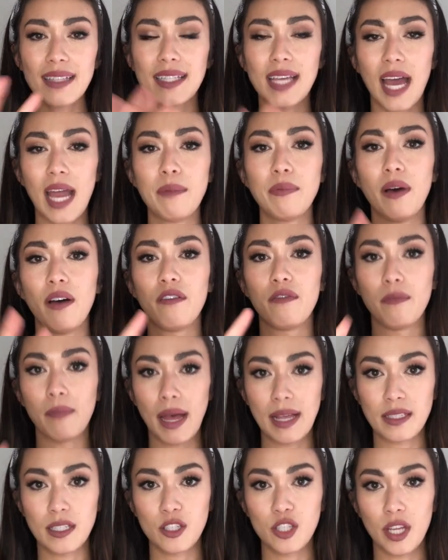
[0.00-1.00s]
type of
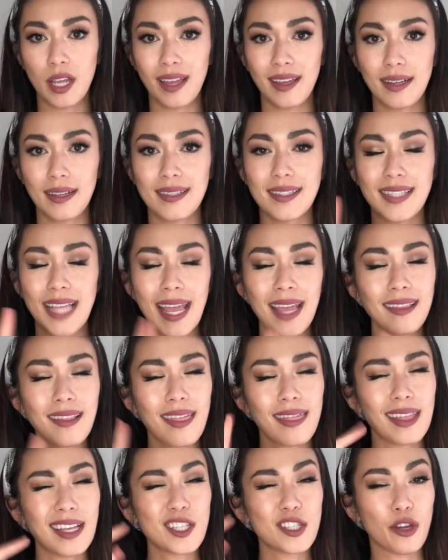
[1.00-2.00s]
messaging, saying the
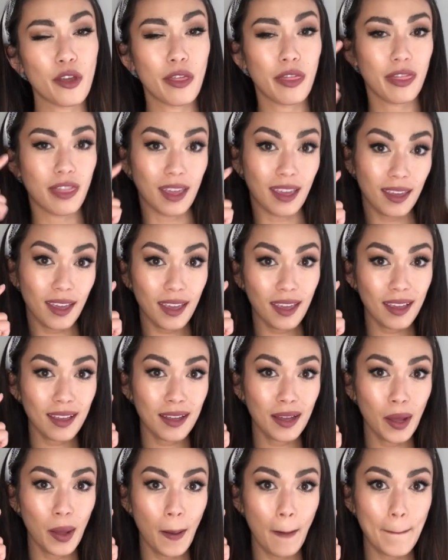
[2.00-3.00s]
things you're thinking,
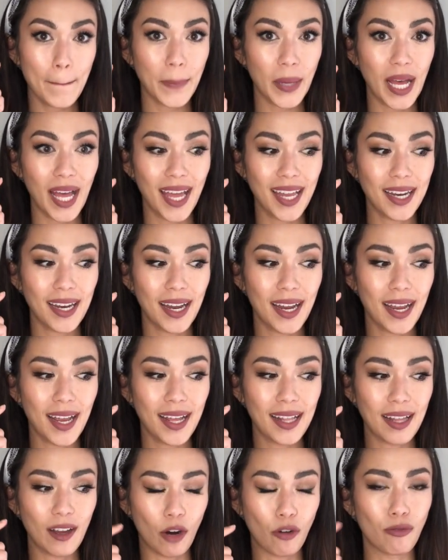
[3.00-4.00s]
but
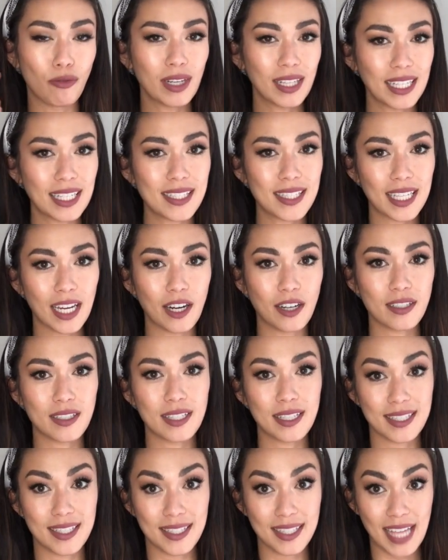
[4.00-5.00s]
are really scared
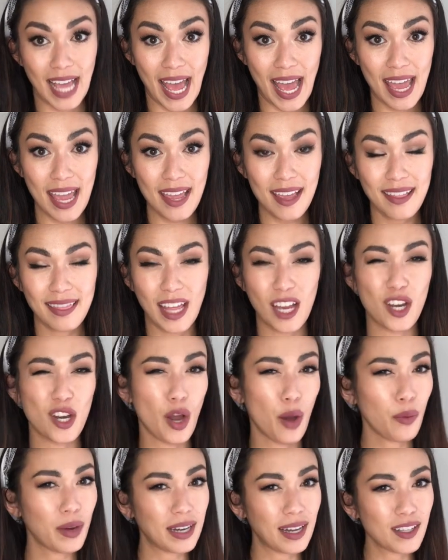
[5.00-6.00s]
to say that no
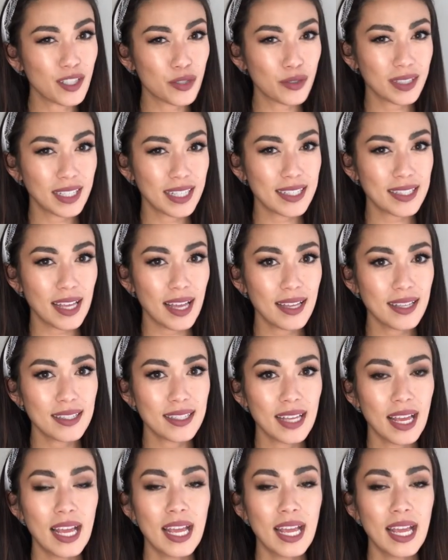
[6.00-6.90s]
one else really says,